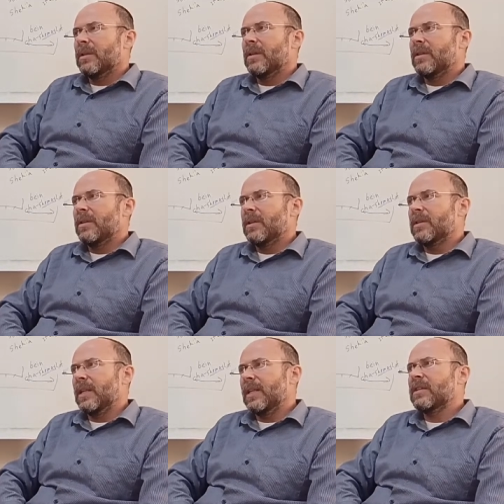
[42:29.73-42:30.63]
The
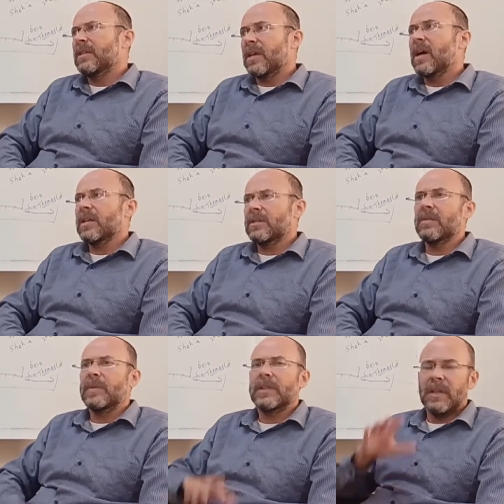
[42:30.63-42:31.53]
talit, the
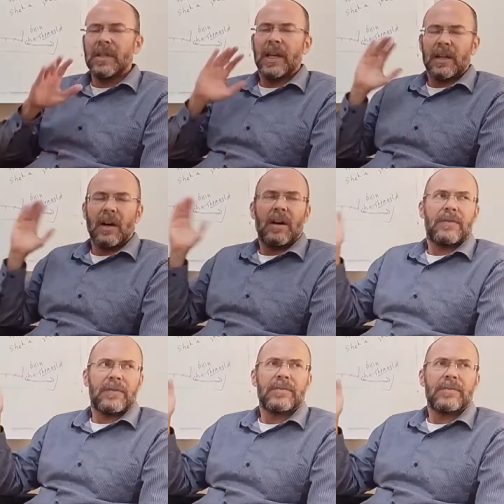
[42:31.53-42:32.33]
custom is to take it off.